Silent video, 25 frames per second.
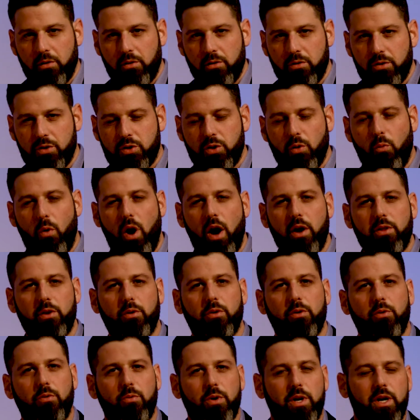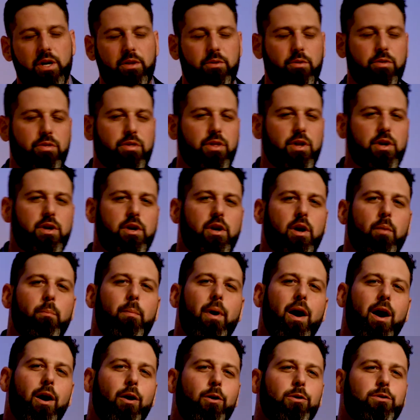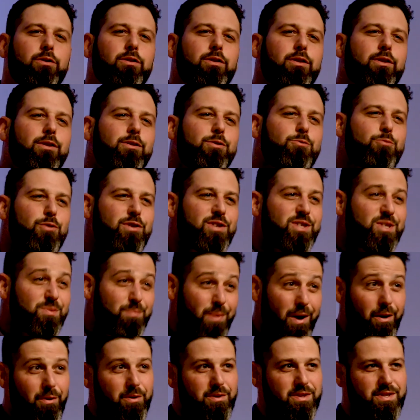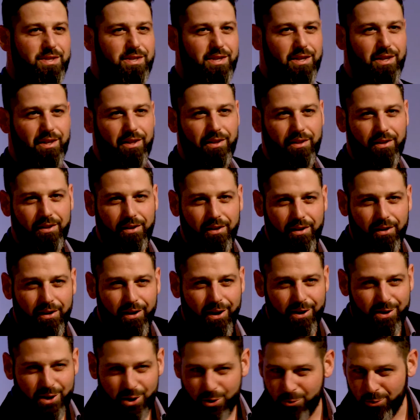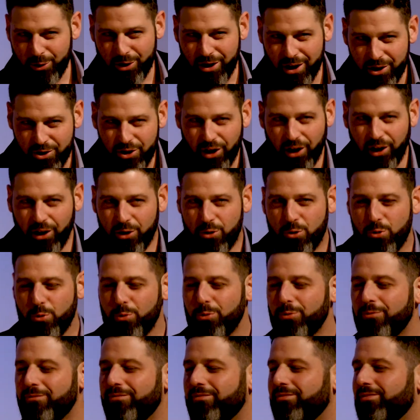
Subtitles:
So why do we need to think about transparency as a strategic issue?